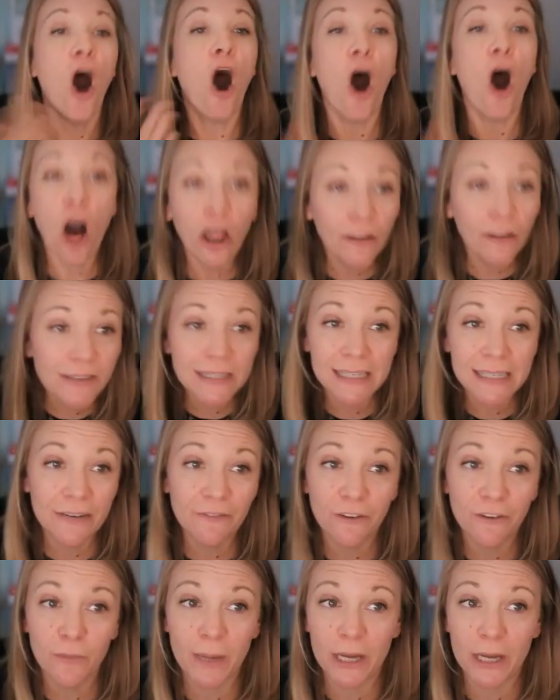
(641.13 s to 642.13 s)
All of this
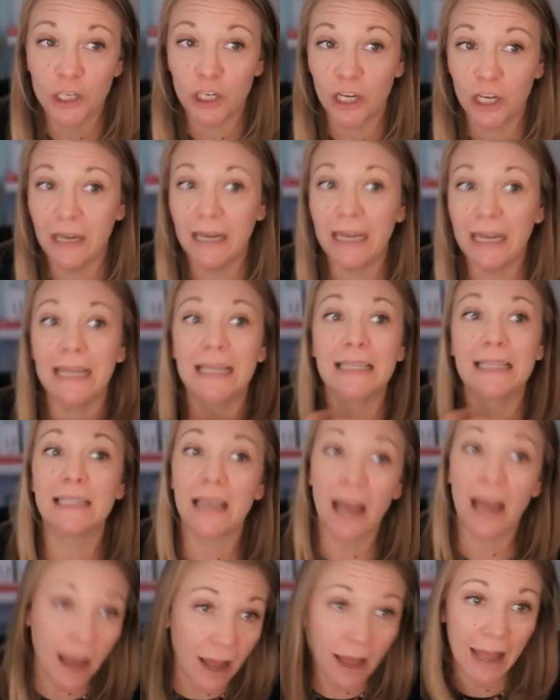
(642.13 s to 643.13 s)
information is
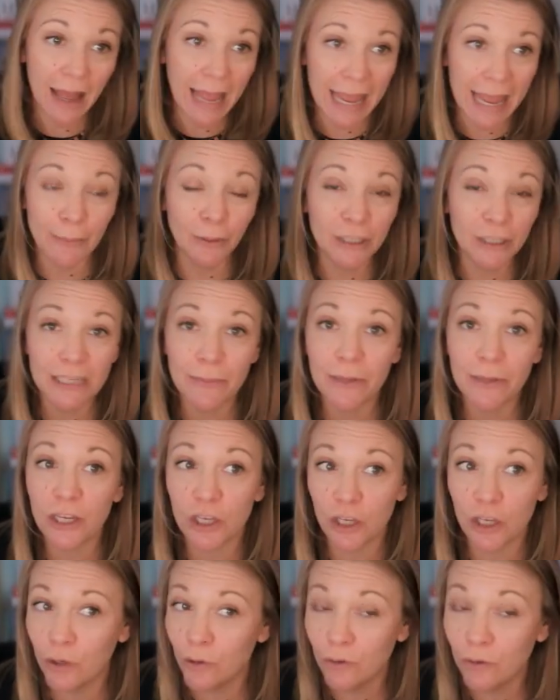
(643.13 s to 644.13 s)
able to be
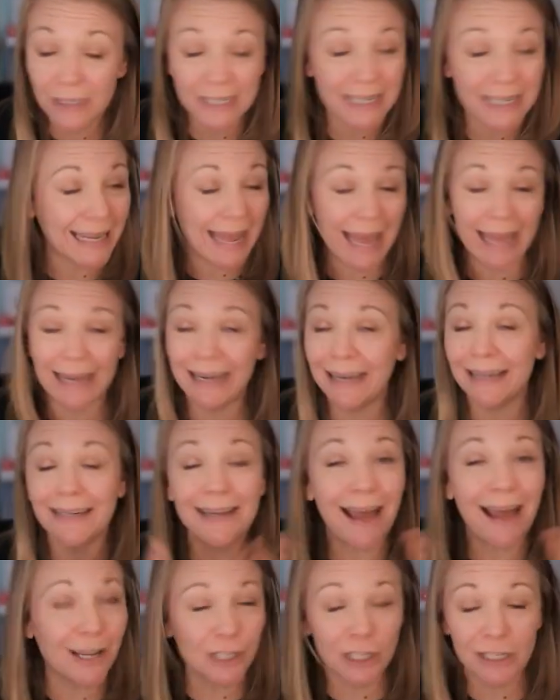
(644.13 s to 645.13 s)
used, again,
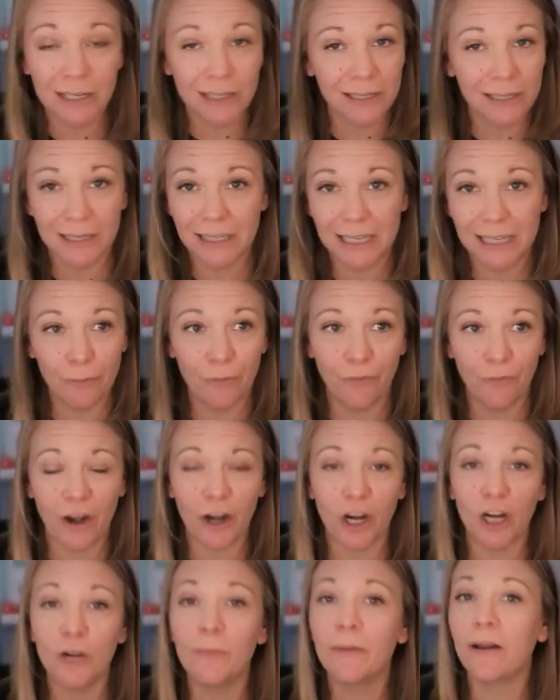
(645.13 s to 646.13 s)
not just a system of
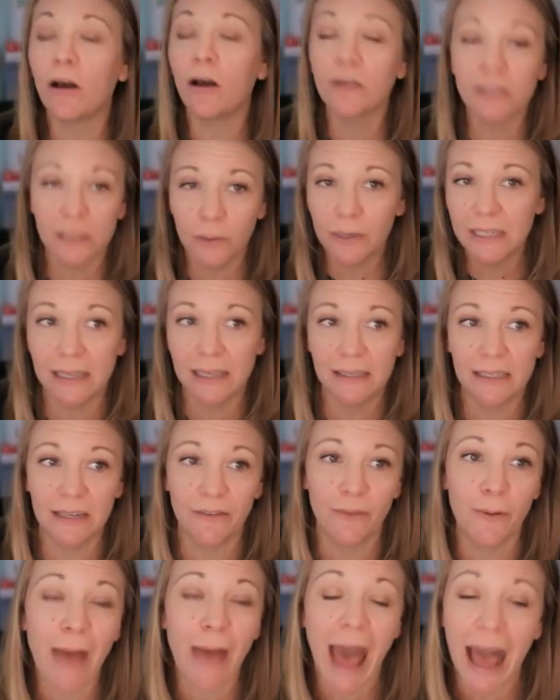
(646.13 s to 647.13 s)
record, but also a
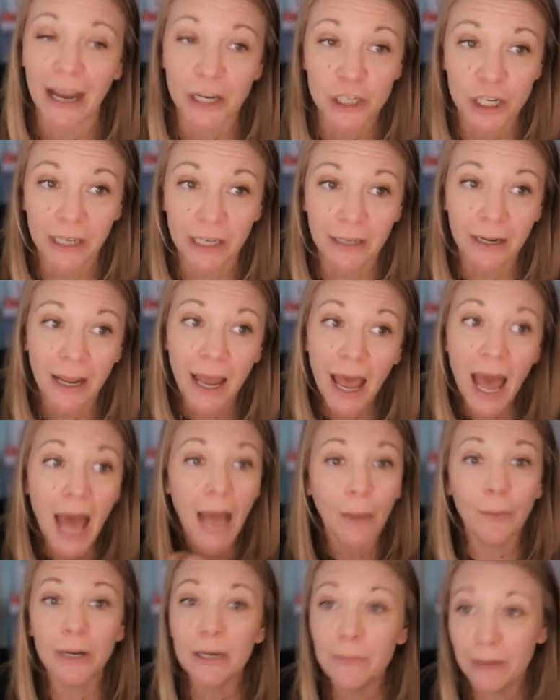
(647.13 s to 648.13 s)
system of action.
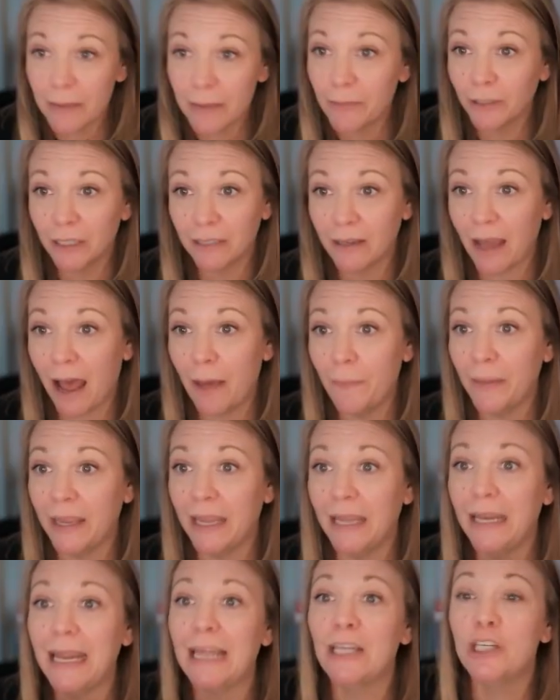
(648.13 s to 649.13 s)
I want to be able to come
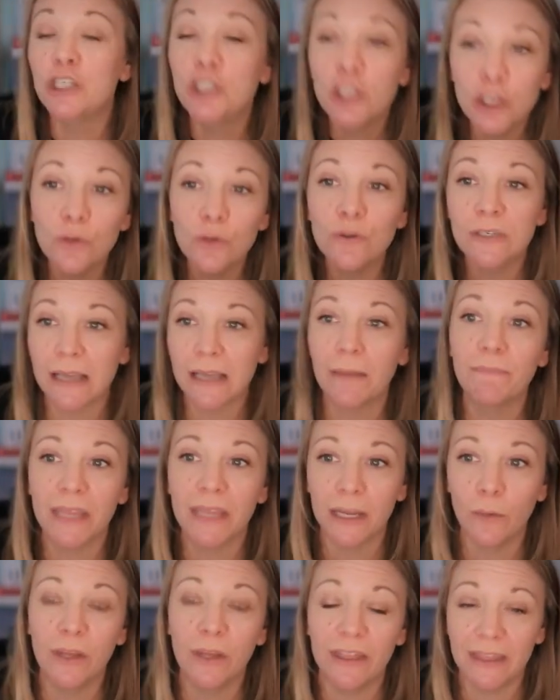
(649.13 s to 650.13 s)
in and do
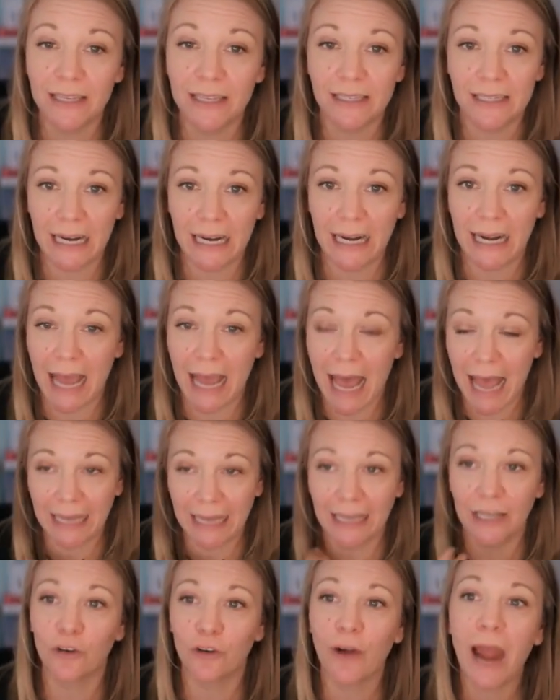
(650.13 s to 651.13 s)
something with this data. I
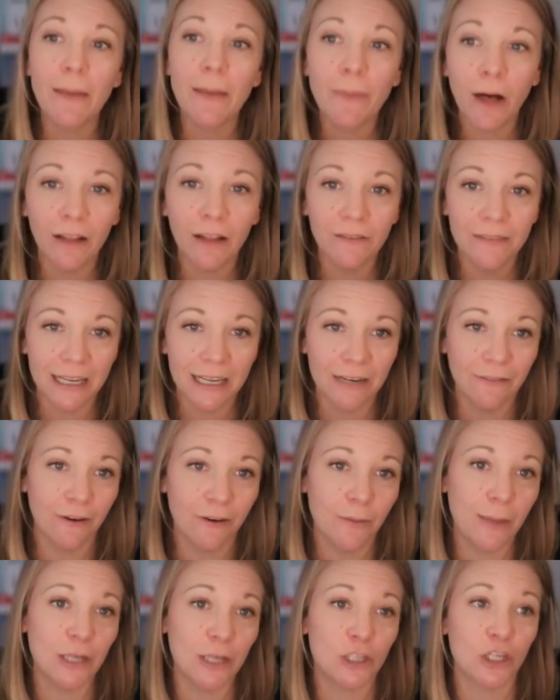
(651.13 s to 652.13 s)
can grab all of the
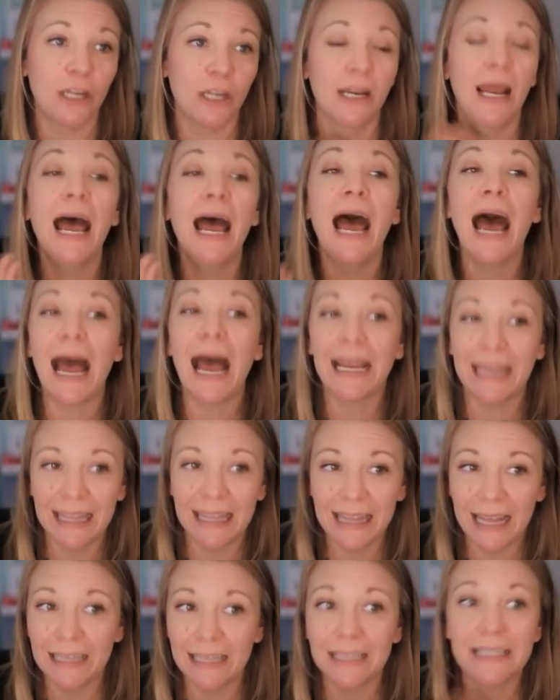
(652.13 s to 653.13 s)
information. I
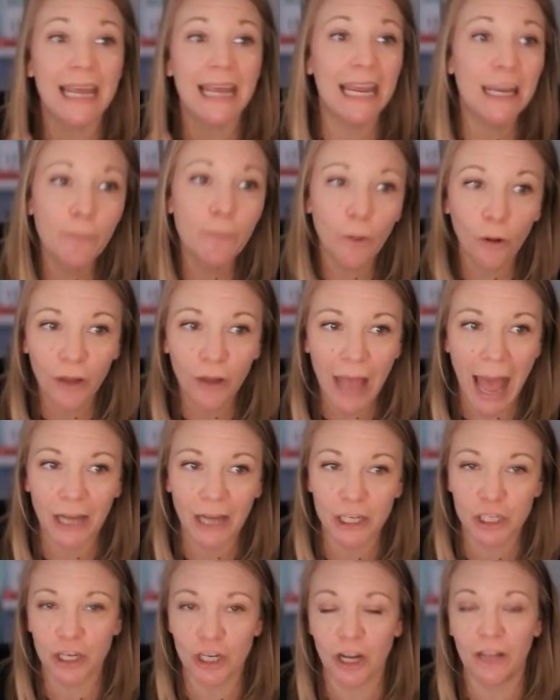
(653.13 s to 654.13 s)
can then take bulk
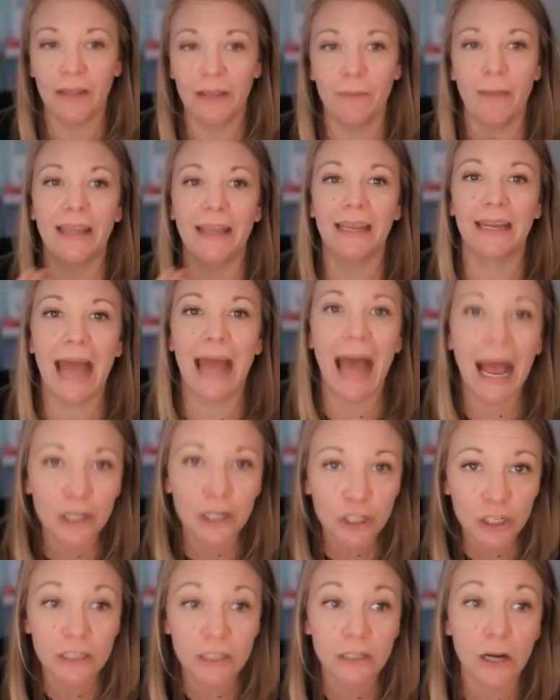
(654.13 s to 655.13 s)
action on them. I can
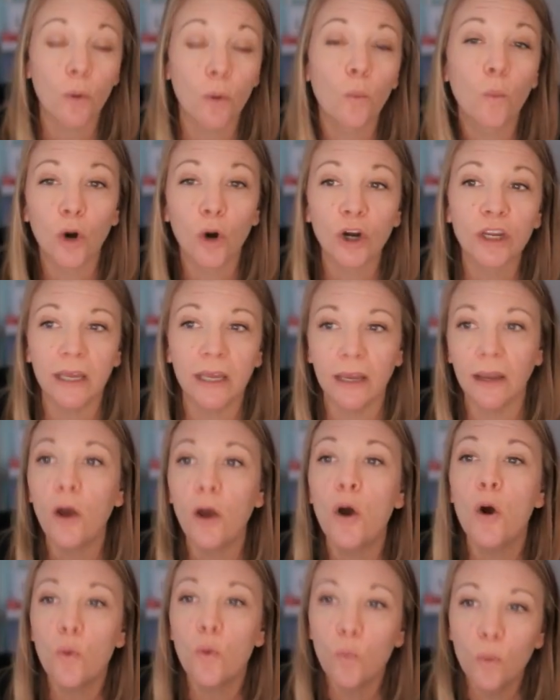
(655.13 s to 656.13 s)
actually start working
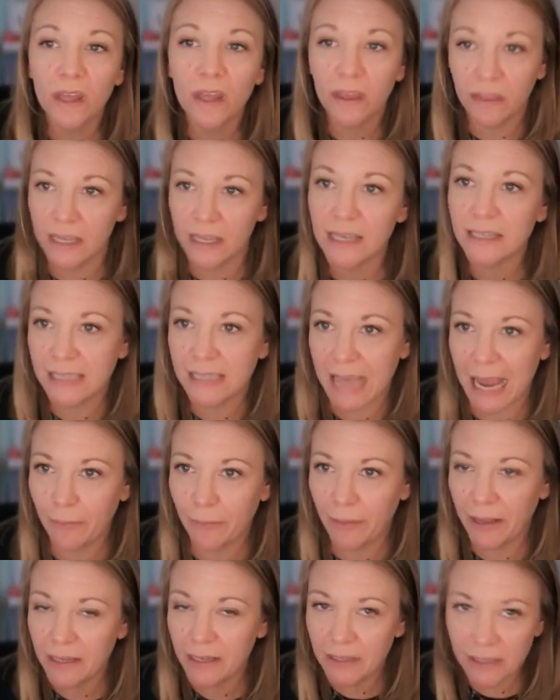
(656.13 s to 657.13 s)
with these
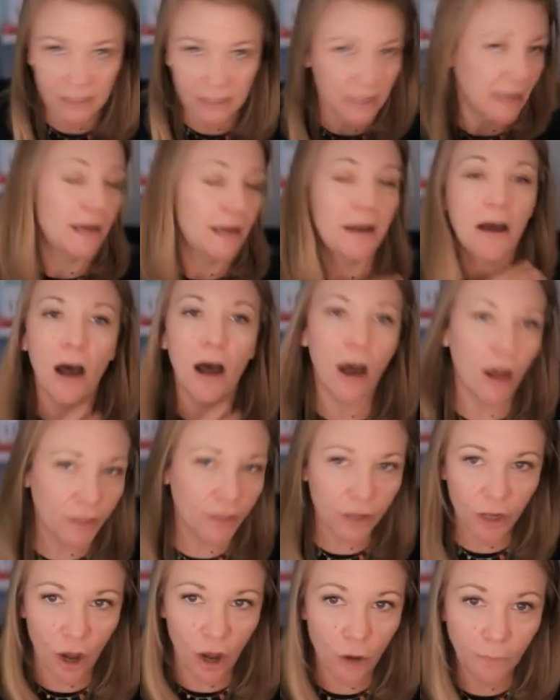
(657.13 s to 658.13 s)
segments on
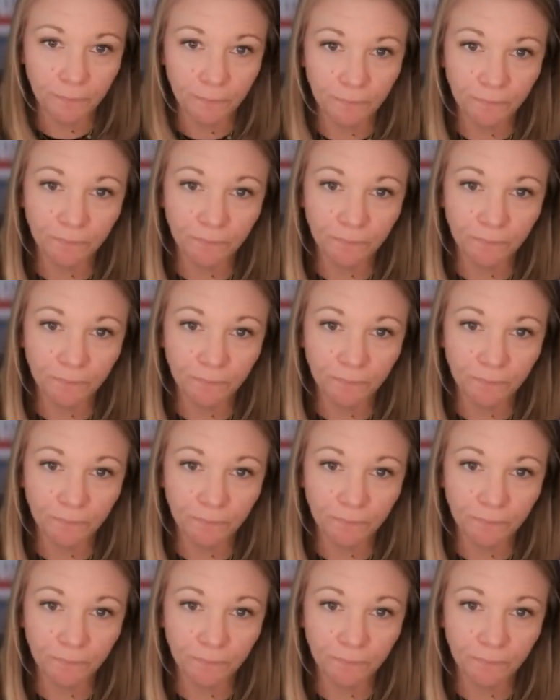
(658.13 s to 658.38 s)
the go,